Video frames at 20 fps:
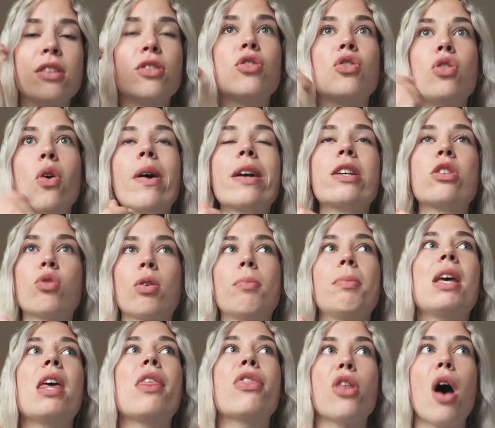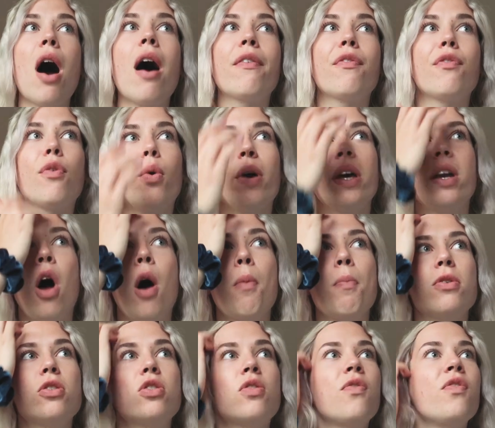and so extremely thoughtful. It
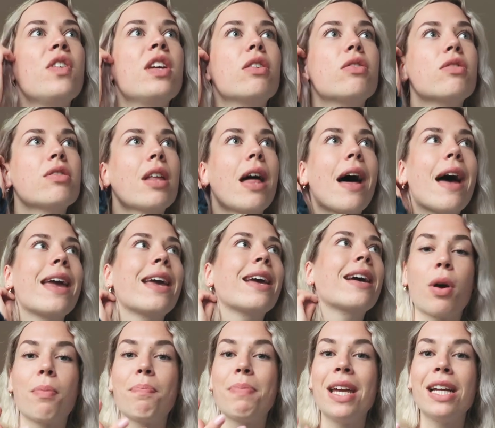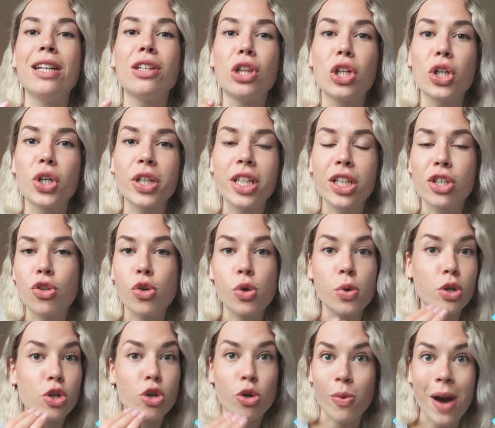almost feels like we're being lured
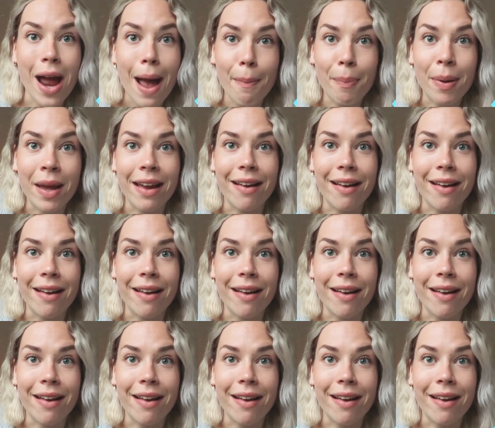into a trap